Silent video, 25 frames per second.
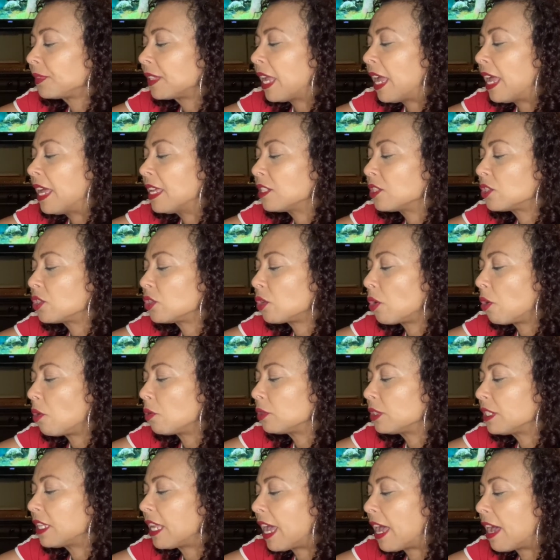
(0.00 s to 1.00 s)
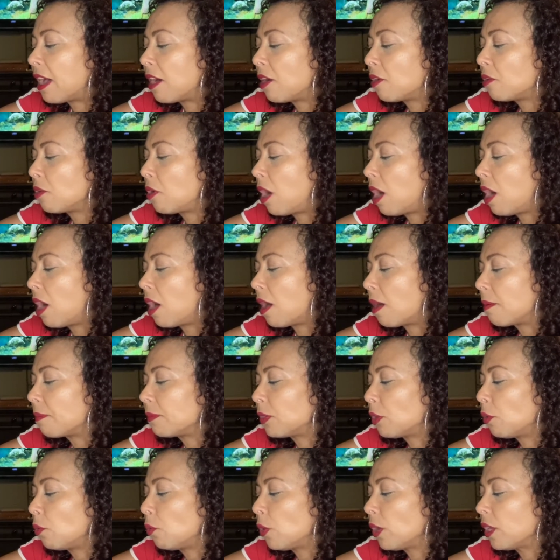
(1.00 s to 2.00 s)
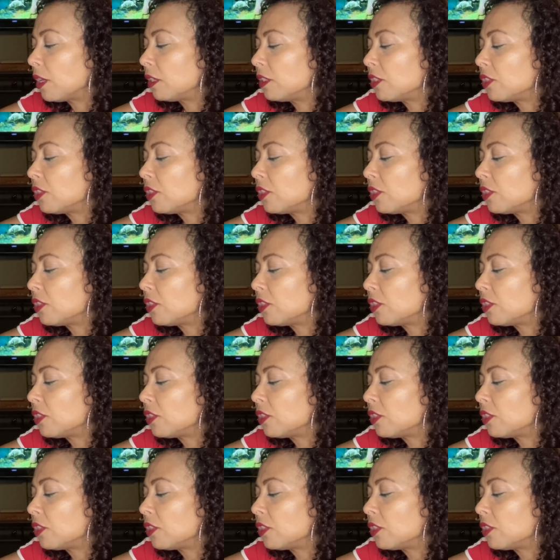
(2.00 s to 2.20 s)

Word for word: And so now um, the wheel